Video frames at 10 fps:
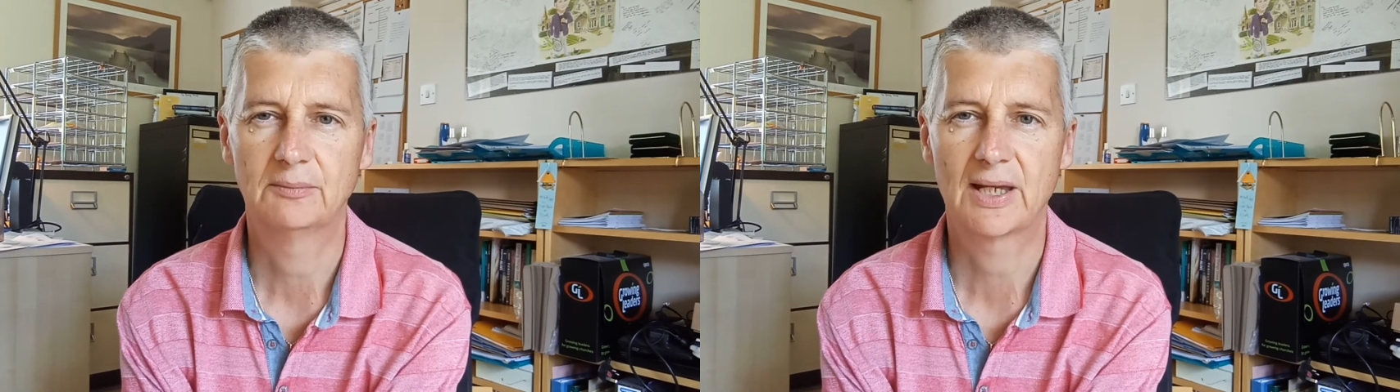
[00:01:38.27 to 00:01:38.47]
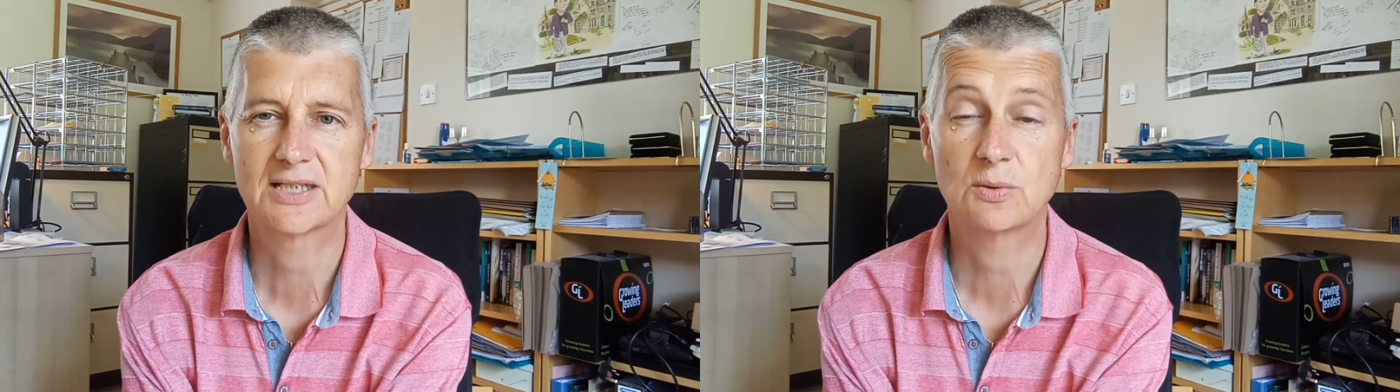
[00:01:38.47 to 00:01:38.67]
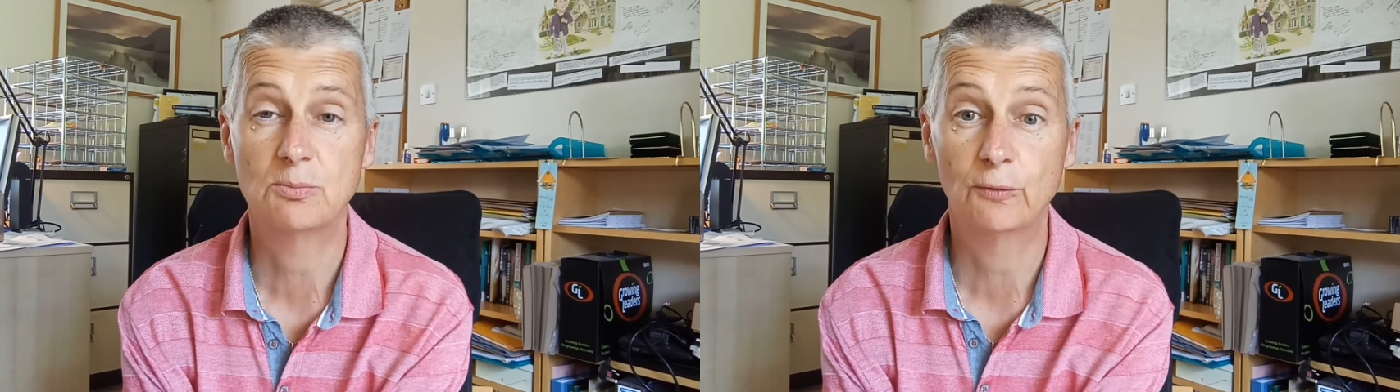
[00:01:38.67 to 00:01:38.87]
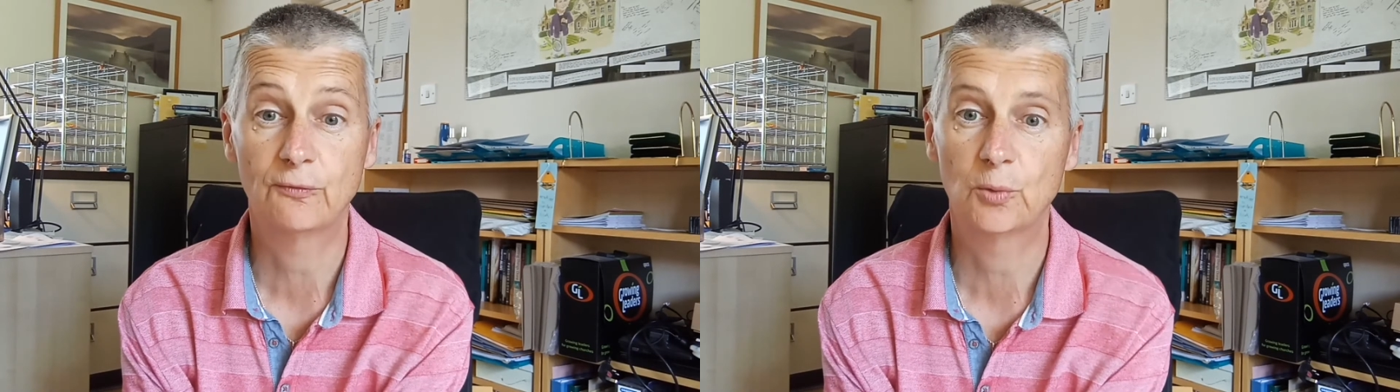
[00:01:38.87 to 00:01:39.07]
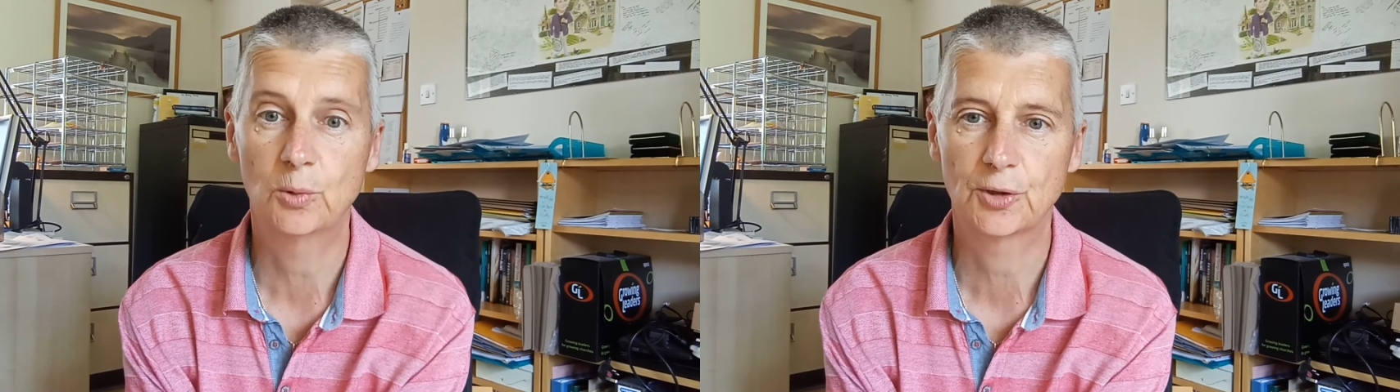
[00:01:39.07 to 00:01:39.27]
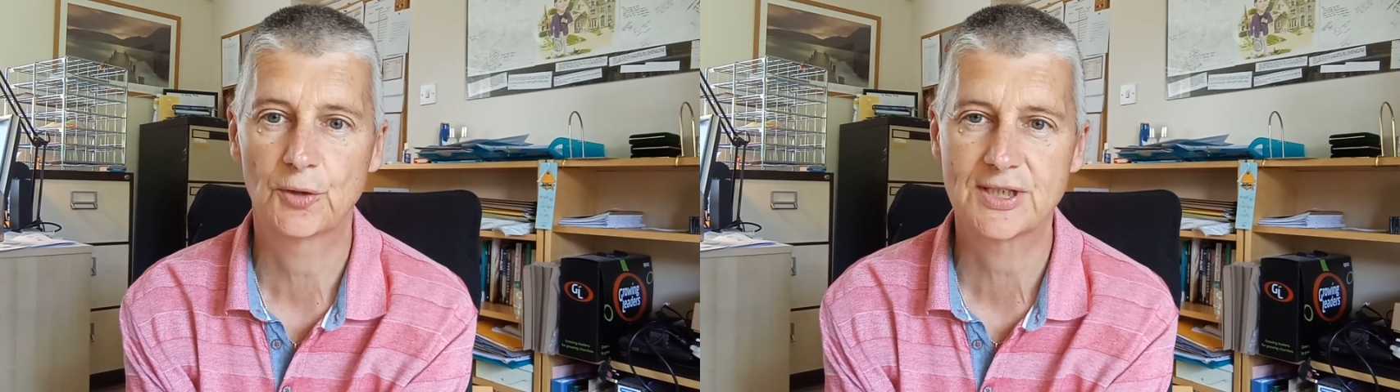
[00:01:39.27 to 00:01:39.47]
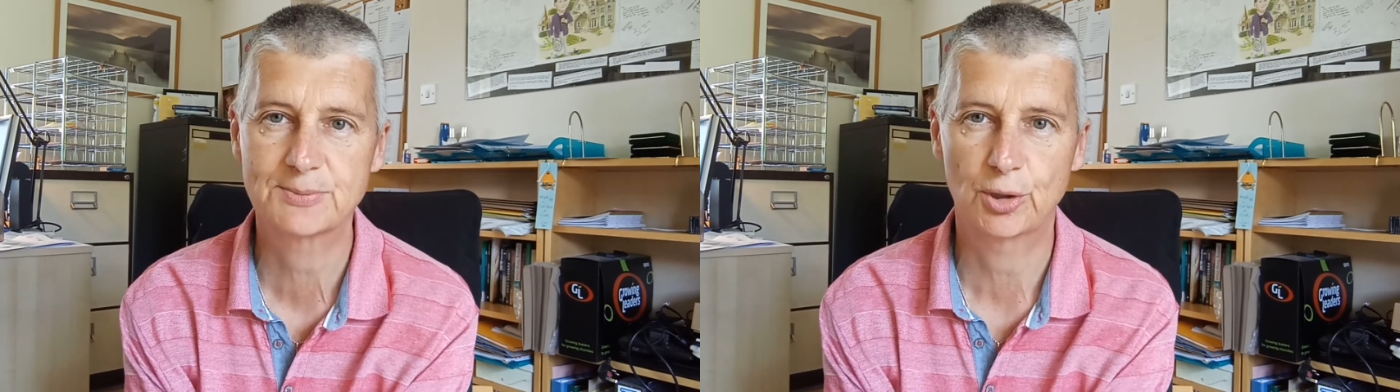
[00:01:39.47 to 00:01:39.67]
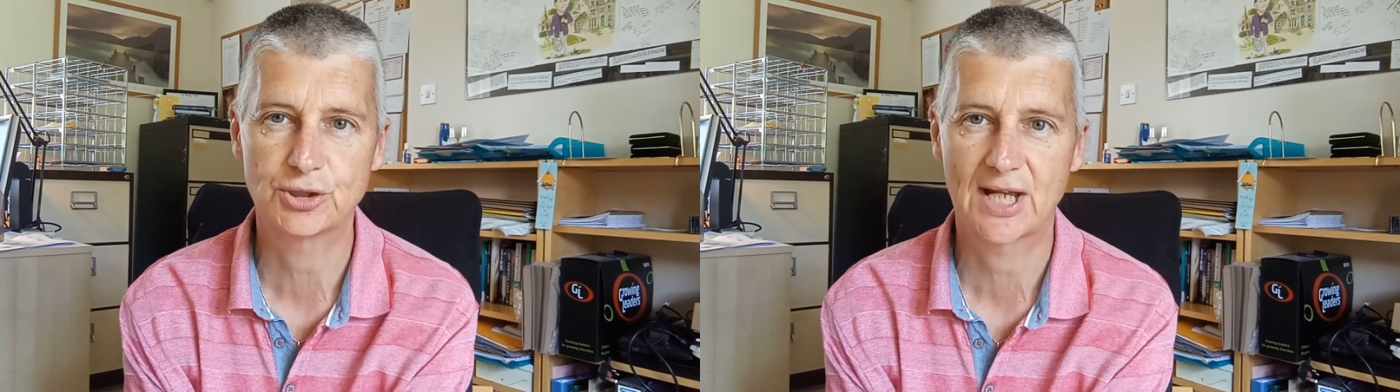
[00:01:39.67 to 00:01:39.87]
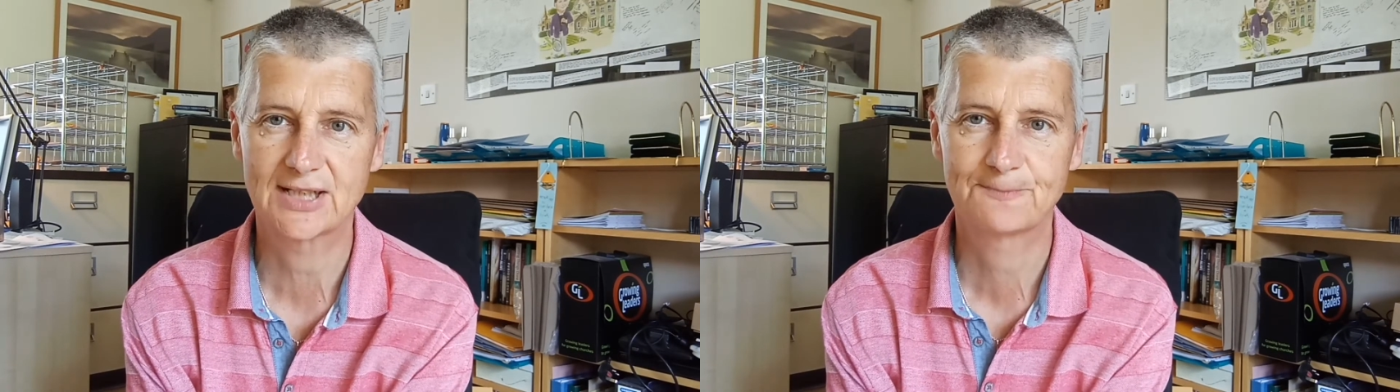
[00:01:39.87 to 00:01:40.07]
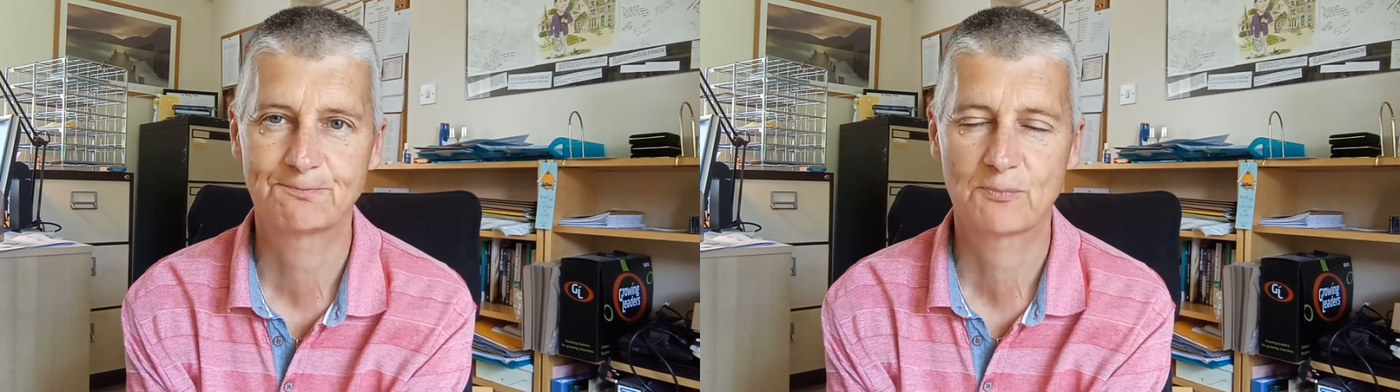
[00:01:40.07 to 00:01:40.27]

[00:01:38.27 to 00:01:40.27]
as we move forward on this project.